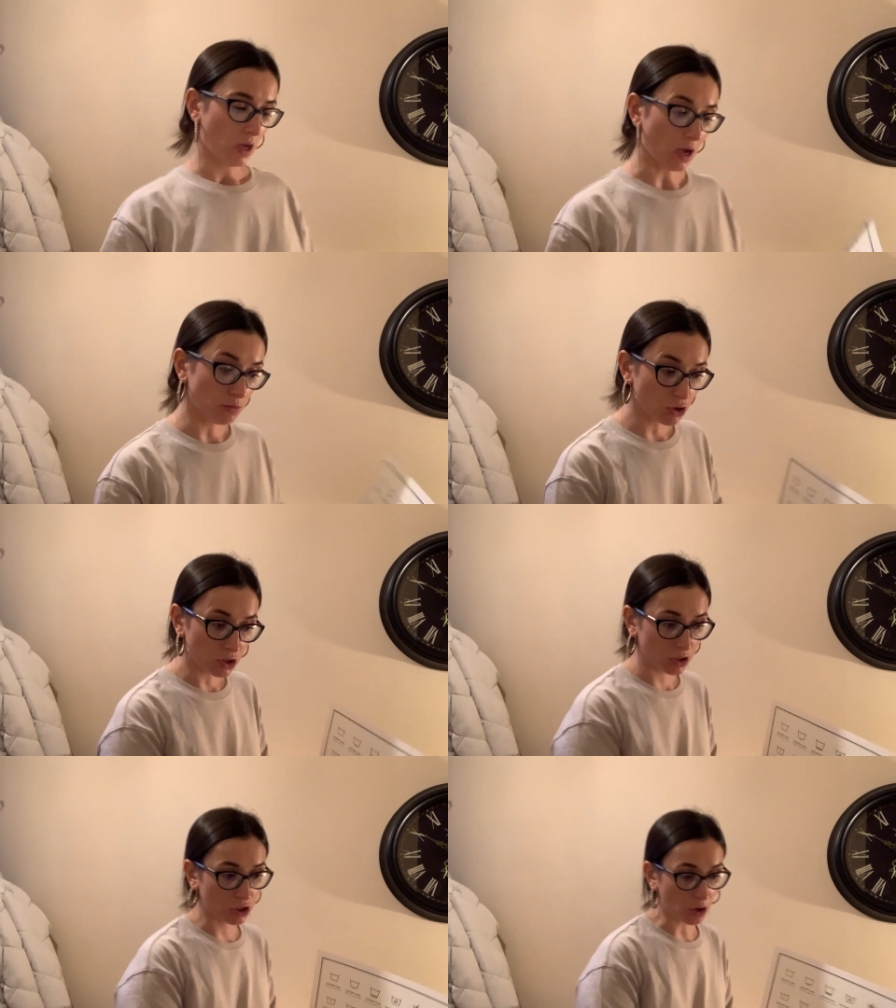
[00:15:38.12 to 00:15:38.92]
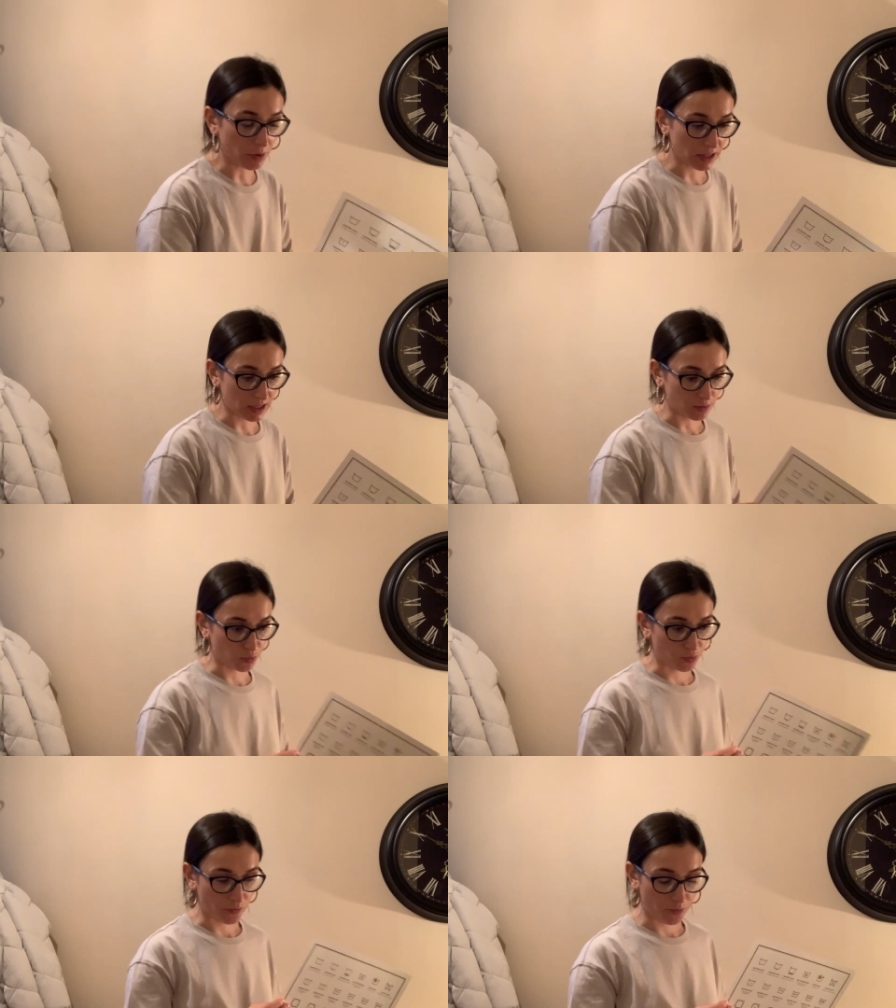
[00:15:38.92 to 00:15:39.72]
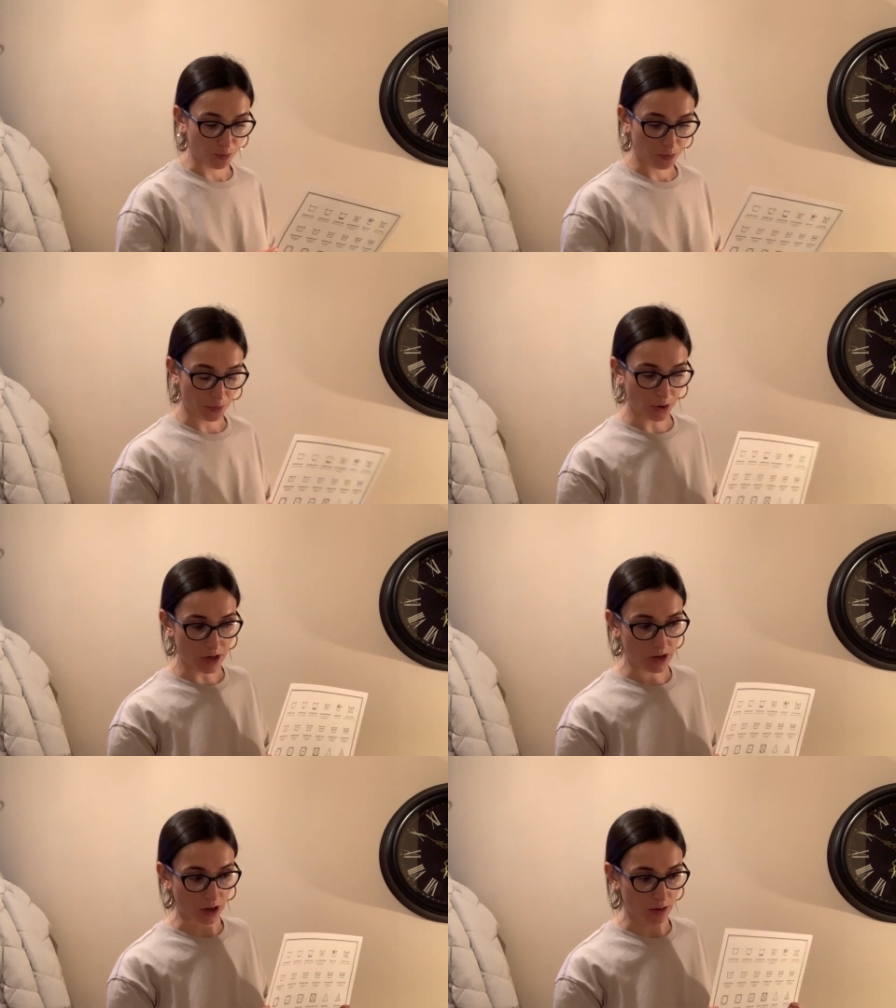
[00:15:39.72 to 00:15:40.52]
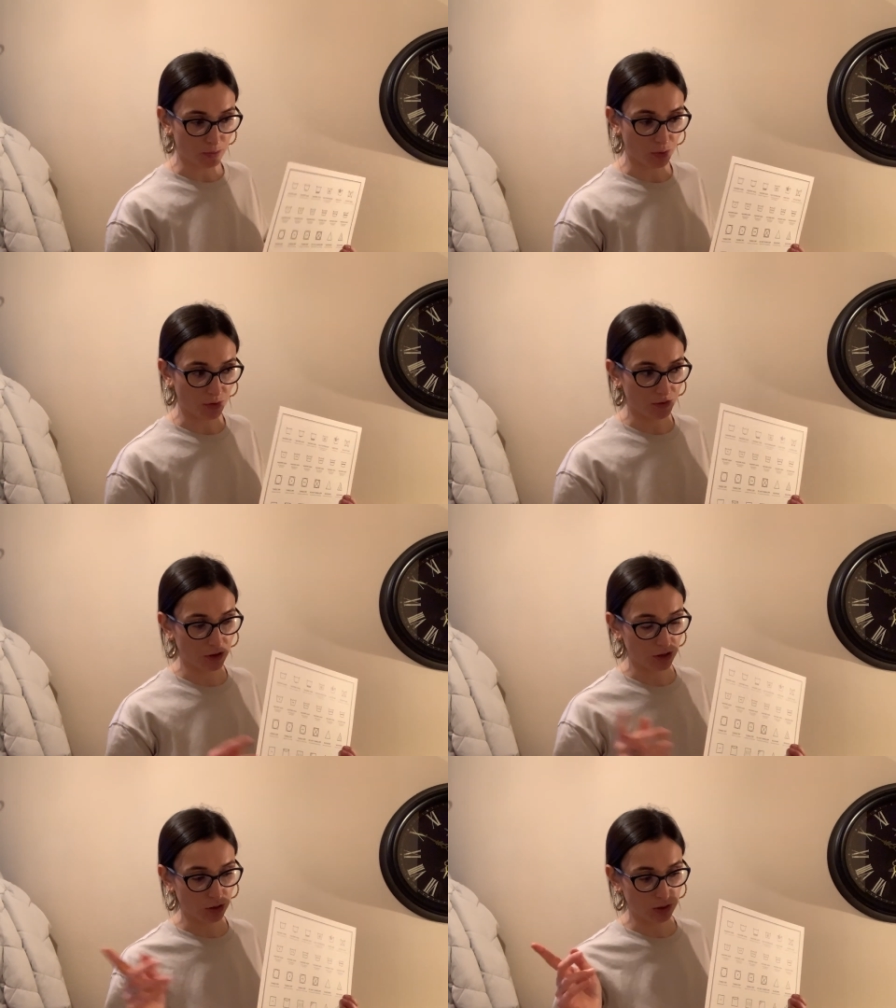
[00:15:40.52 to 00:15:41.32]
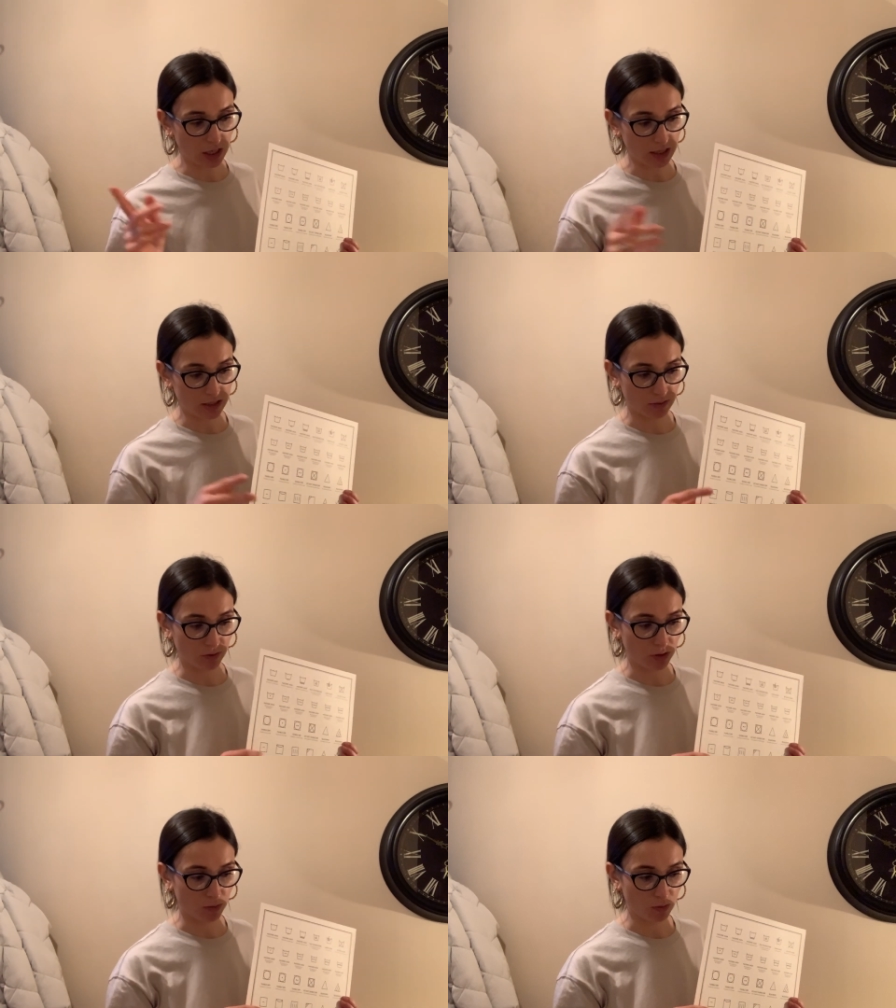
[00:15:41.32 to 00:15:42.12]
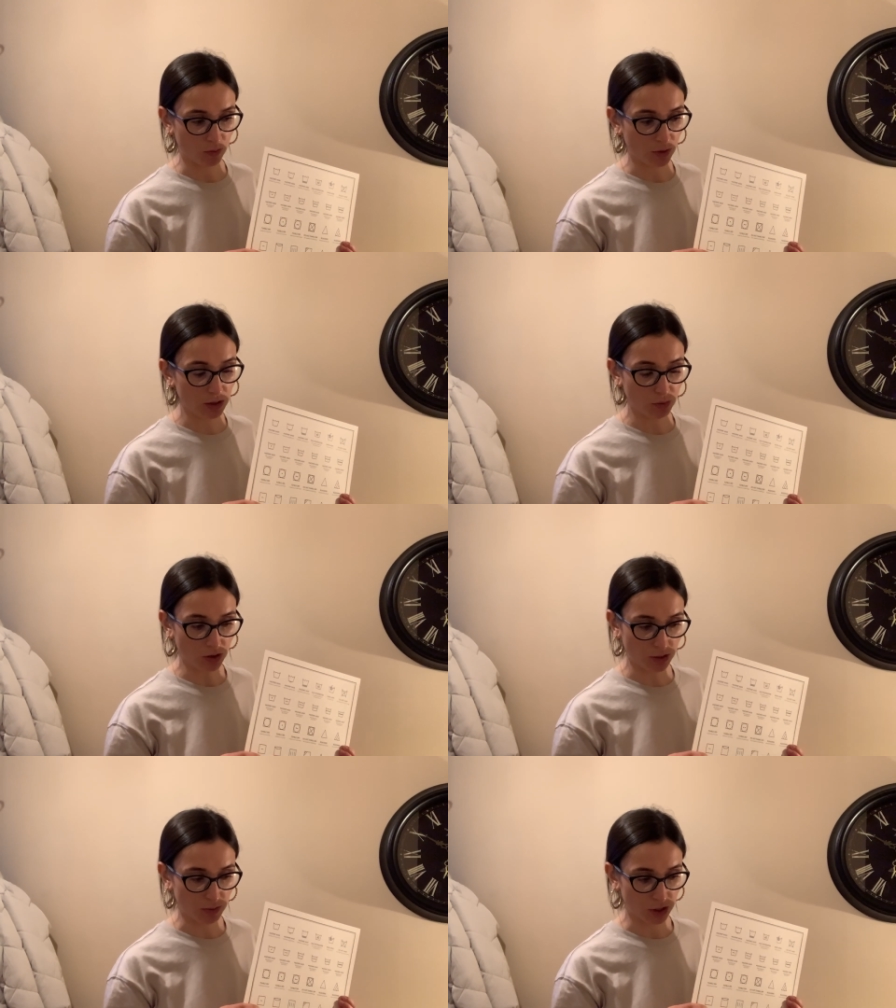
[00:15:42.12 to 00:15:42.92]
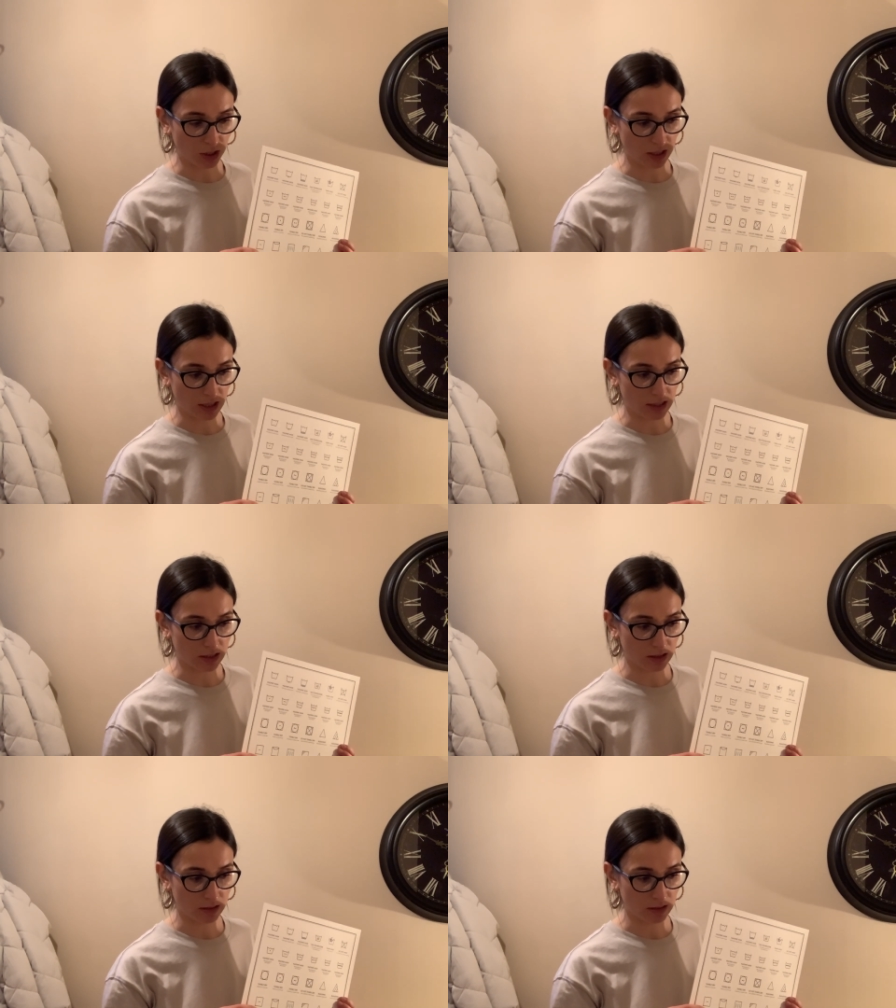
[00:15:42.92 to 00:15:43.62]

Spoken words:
I'm just showing this print that I brought for the utility room where the washing machine is.